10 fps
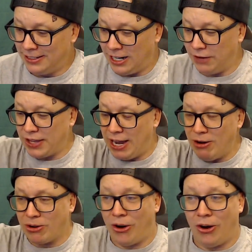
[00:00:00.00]
of the
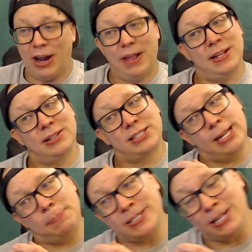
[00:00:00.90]
alcohol and then
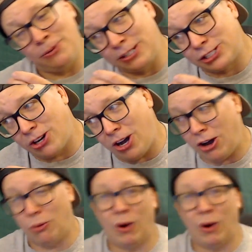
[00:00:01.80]
sips it with a straw